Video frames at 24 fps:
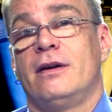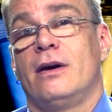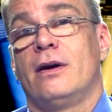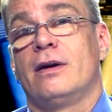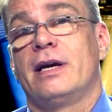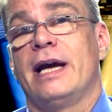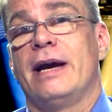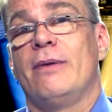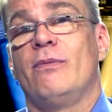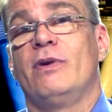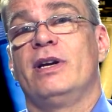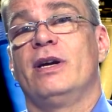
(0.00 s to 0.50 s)

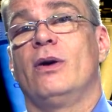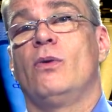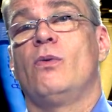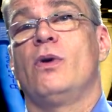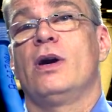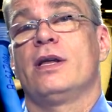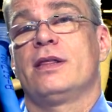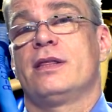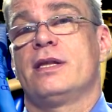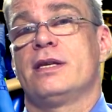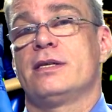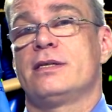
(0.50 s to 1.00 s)
okay, we don't
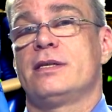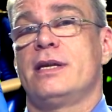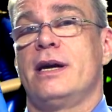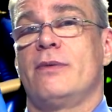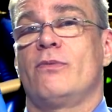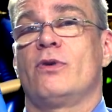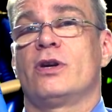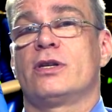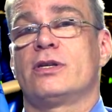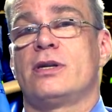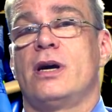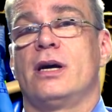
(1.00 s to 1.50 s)
want this
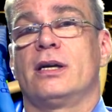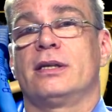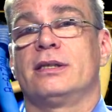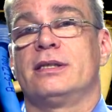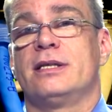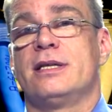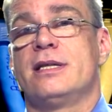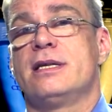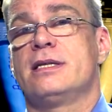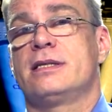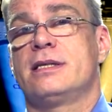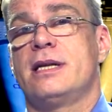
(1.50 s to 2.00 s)
network talking
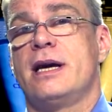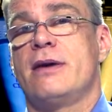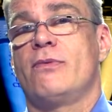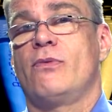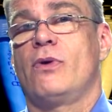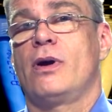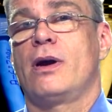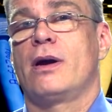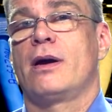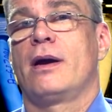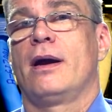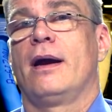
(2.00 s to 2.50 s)
to this
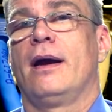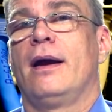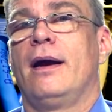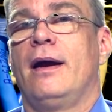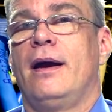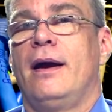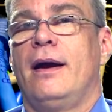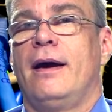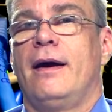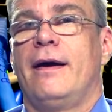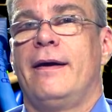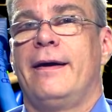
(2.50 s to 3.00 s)
network.
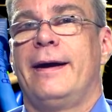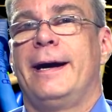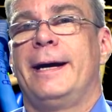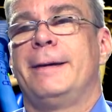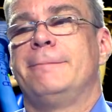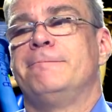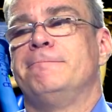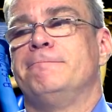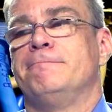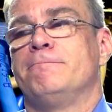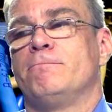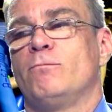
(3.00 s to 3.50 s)

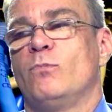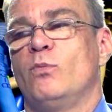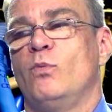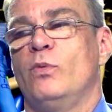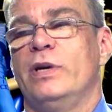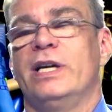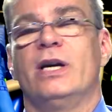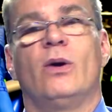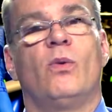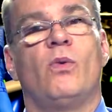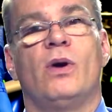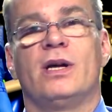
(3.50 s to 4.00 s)
Um,
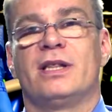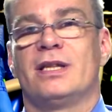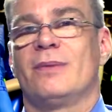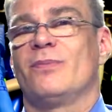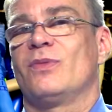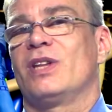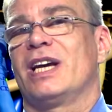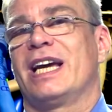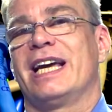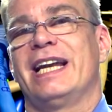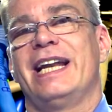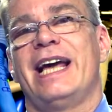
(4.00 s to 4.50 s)
we don't want
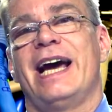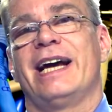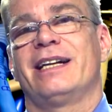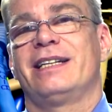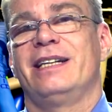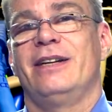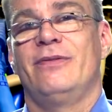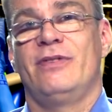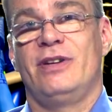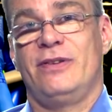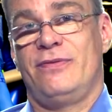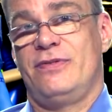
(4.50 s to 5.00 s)
them to
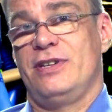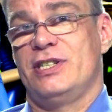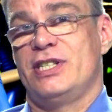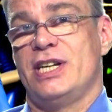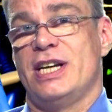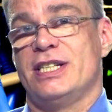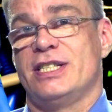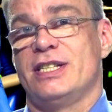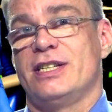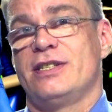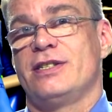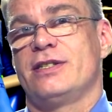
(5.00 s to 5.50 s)
connect even if he
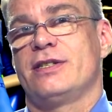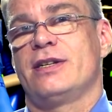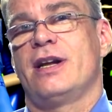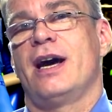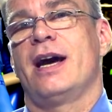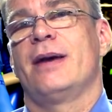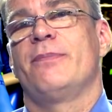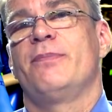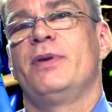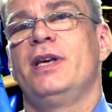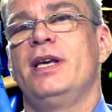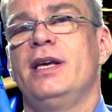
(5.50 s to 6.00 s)
changes an
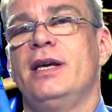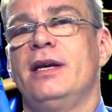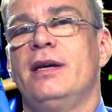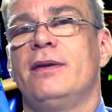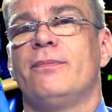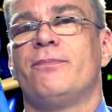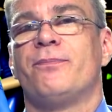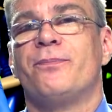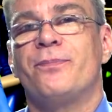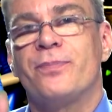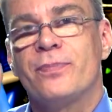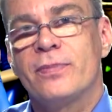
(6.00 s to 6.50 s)
IP.
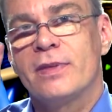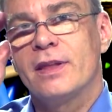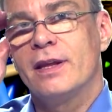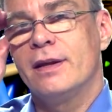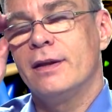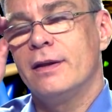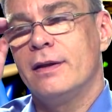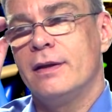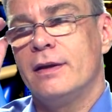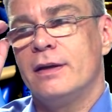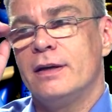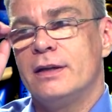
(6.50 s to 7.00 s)

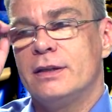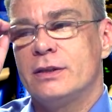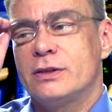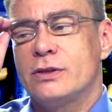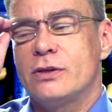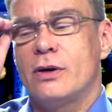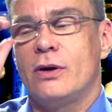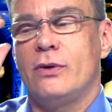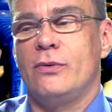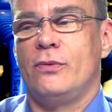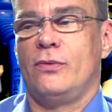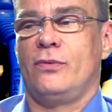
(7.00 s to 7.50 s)

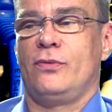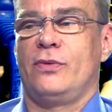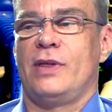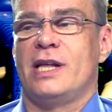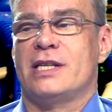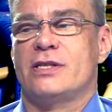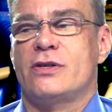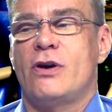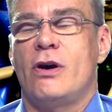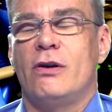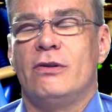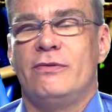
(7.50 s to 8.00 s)
So
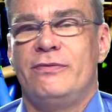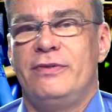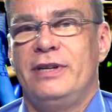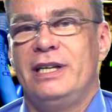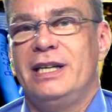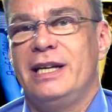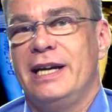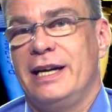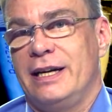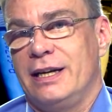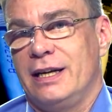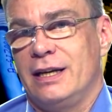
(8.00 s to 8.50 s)
that's called
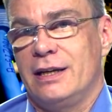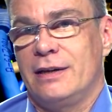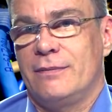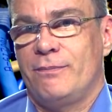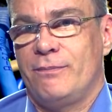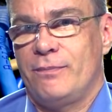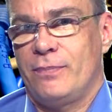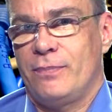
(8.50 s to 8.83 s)
VLANing